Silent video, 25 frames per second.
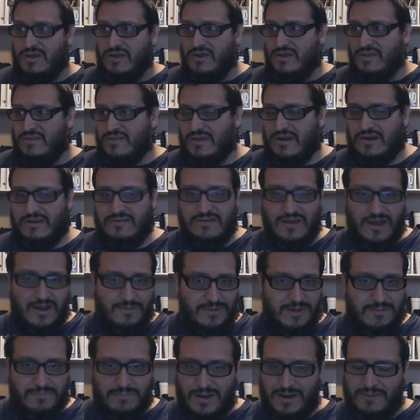
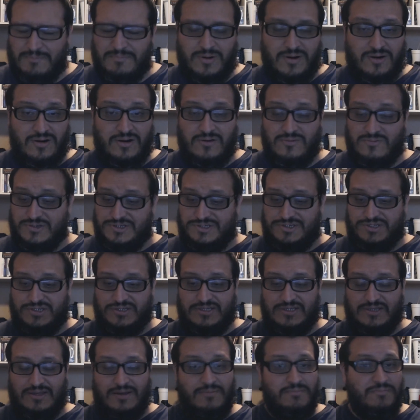atomic bomb part was
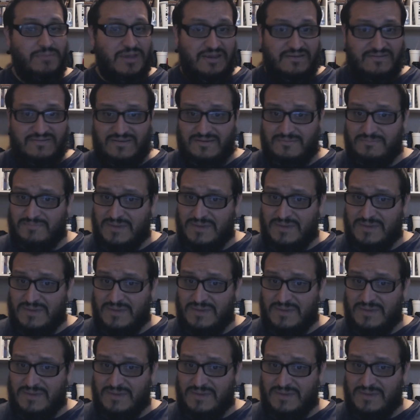just amazing.